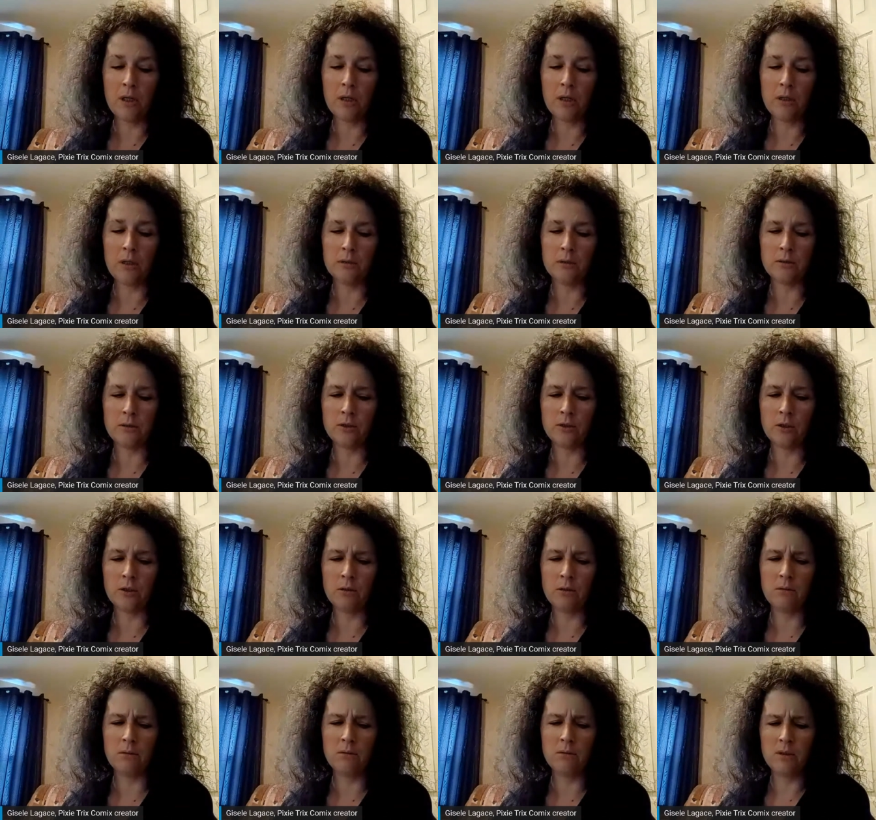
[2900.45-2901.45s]
Uh,
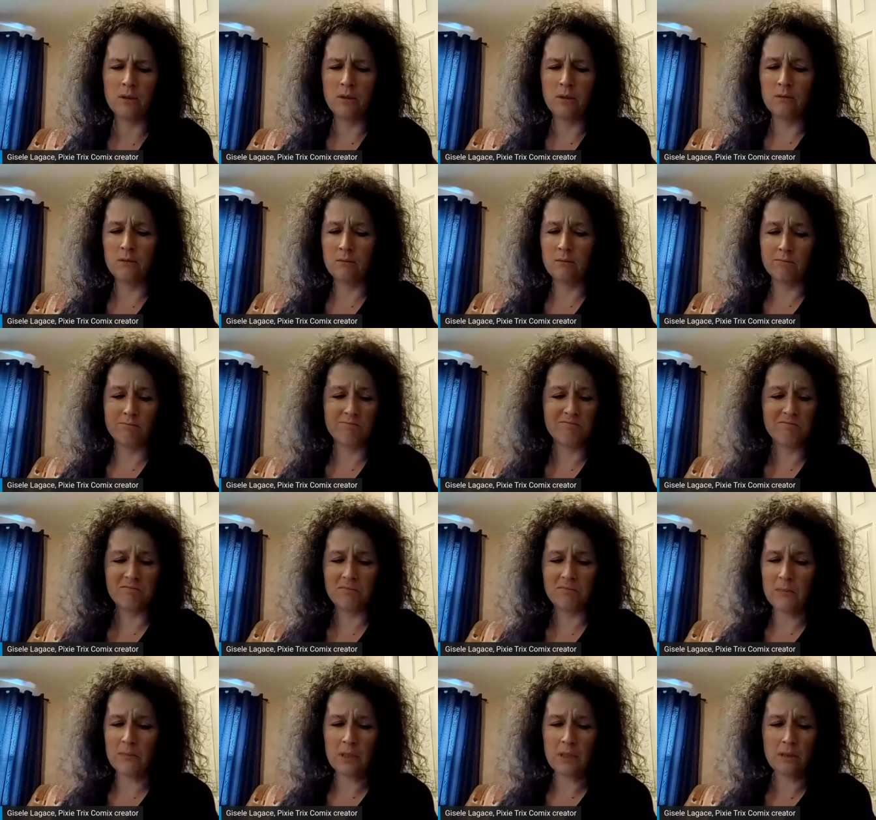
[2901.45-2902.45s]
so
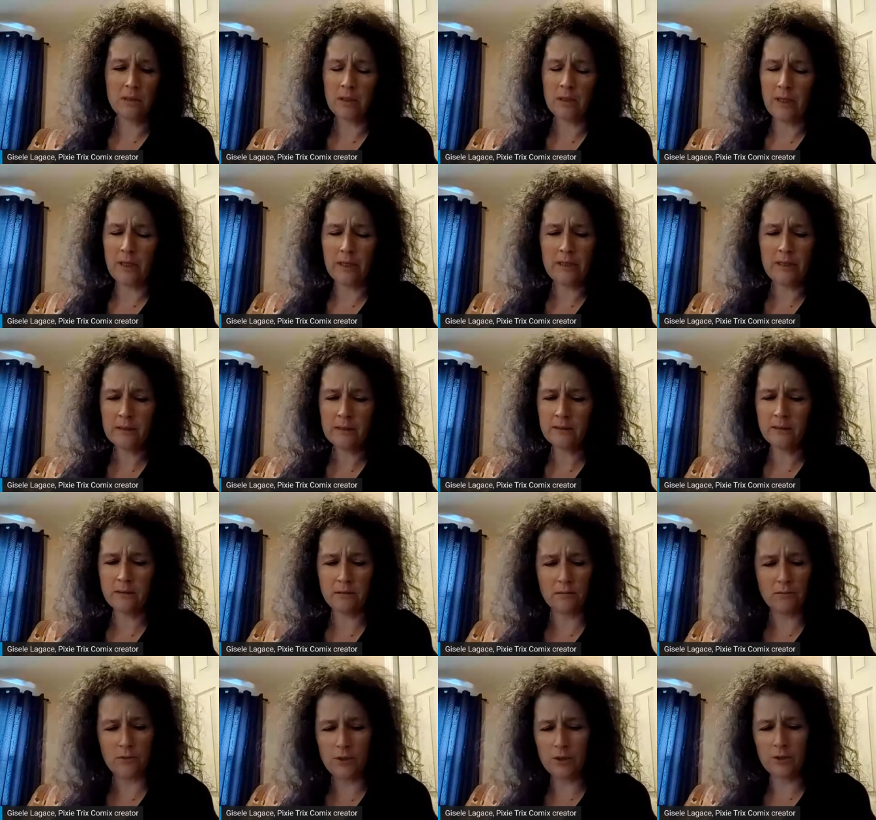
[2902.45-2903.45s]
I, I
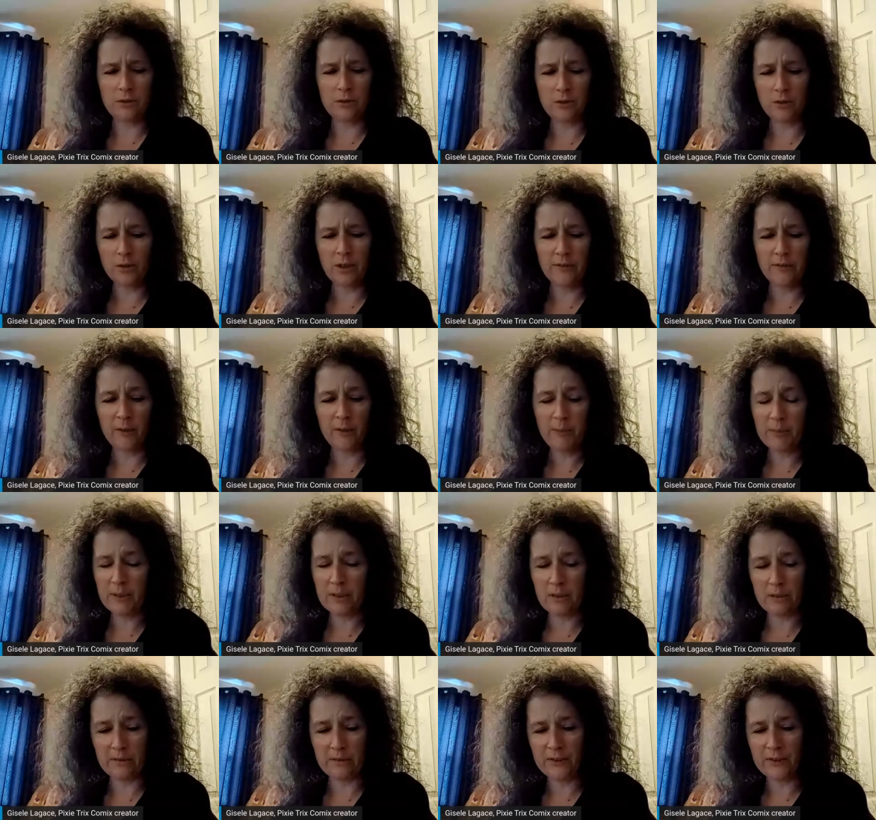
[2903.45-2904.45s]
guess just don't give
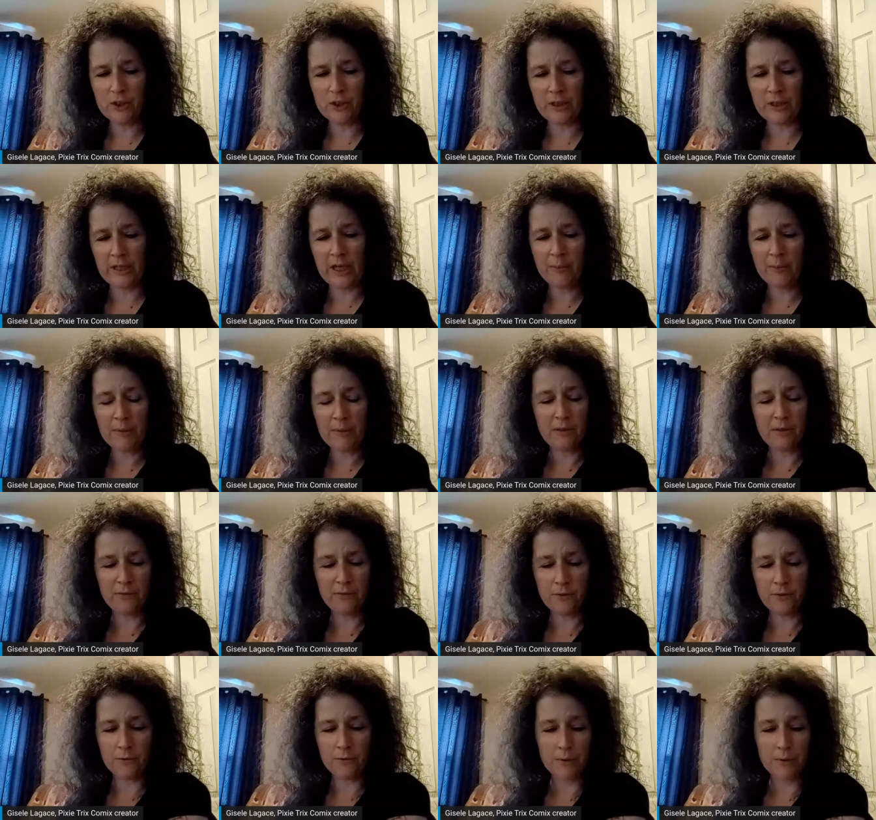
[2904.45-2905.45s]
up. It'll eventually
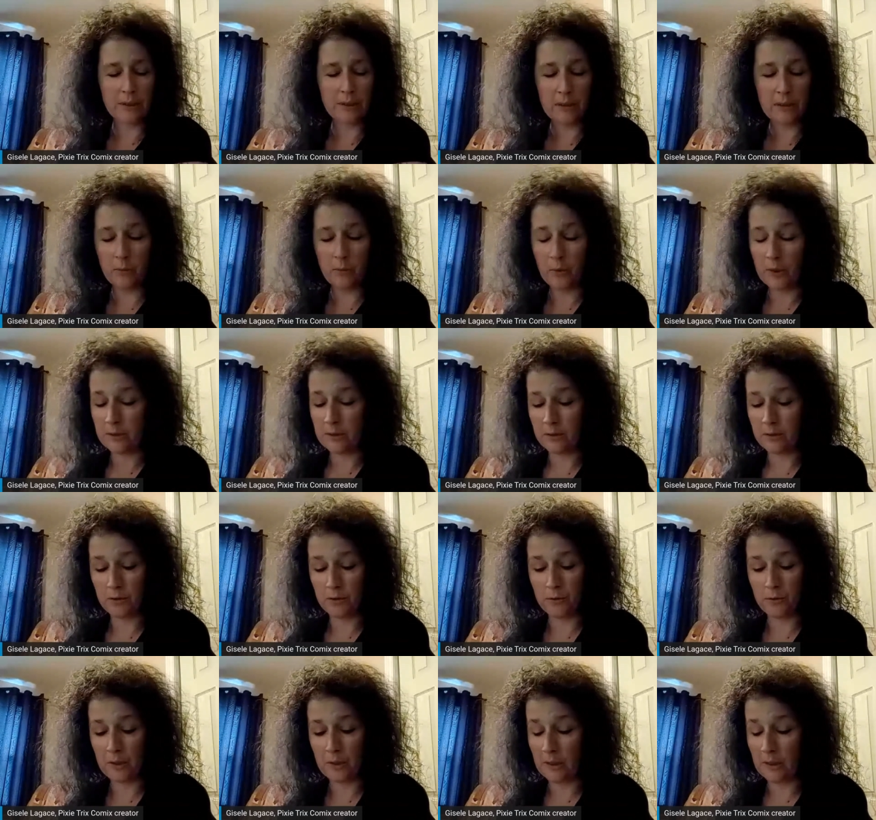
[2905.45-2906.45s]
happen if you really
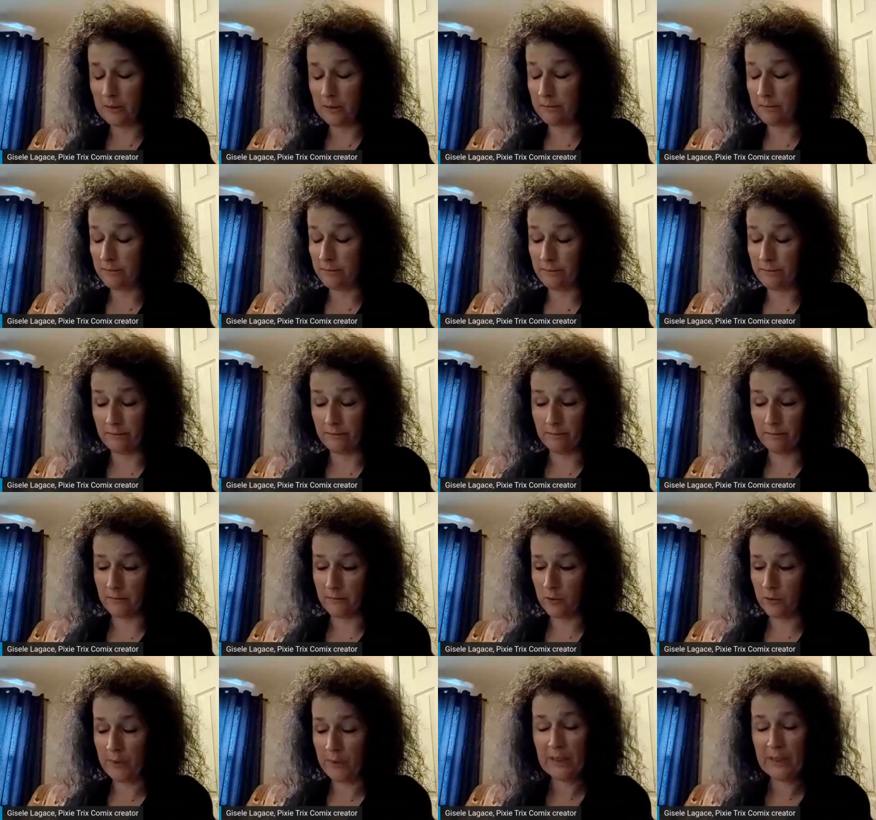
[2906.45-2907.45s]
want to uh,
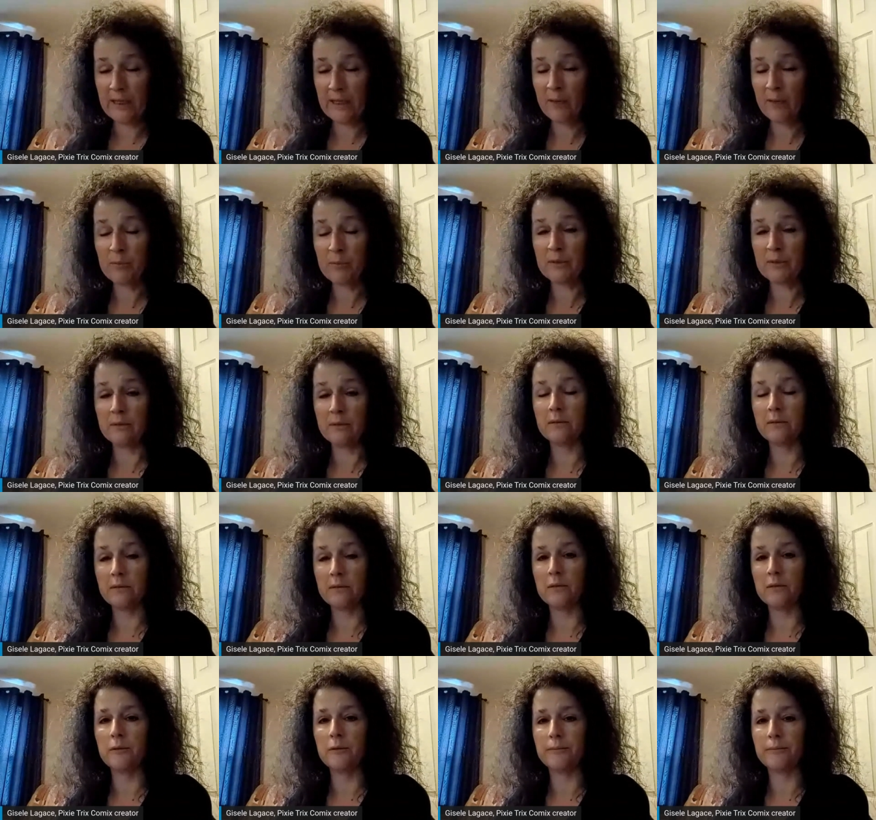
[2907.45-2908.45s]
to make it
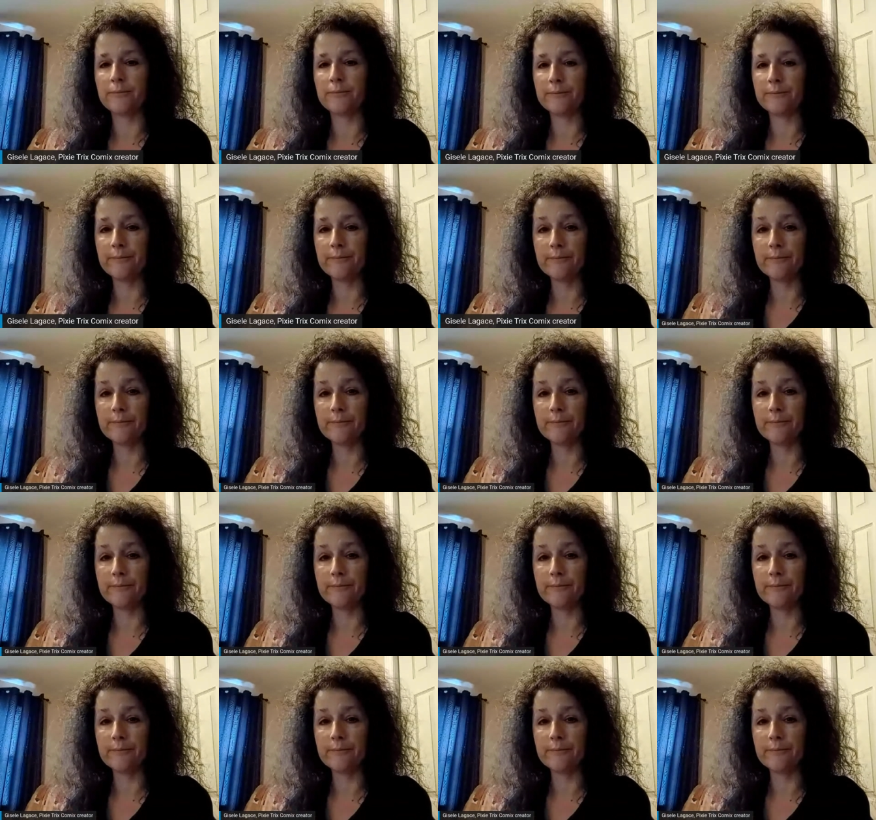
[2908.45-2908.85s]
happen. So.